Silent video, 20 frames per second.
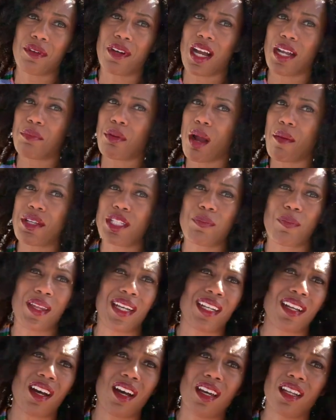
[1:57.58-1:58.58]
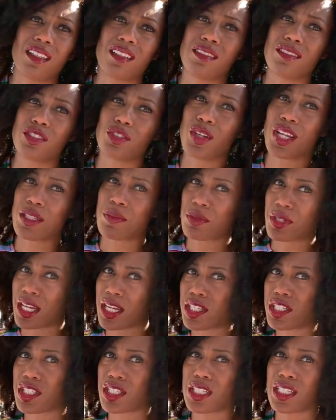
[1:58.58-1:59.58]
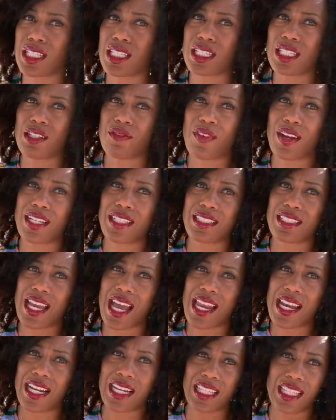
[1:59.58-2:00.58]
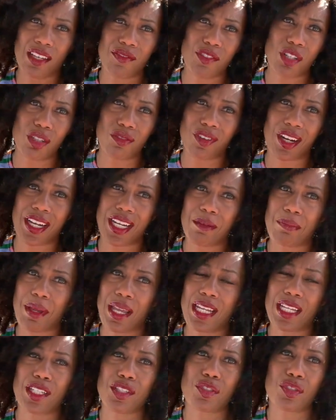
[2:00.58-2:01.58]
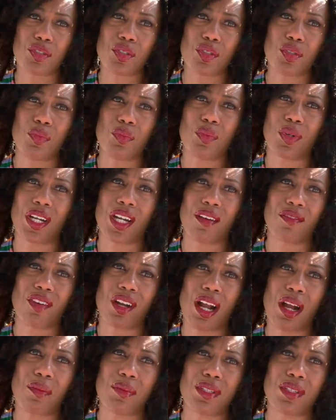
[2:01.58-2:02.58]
I'd probably spend it on transportation. If I had any left over, I could pay it to wherever I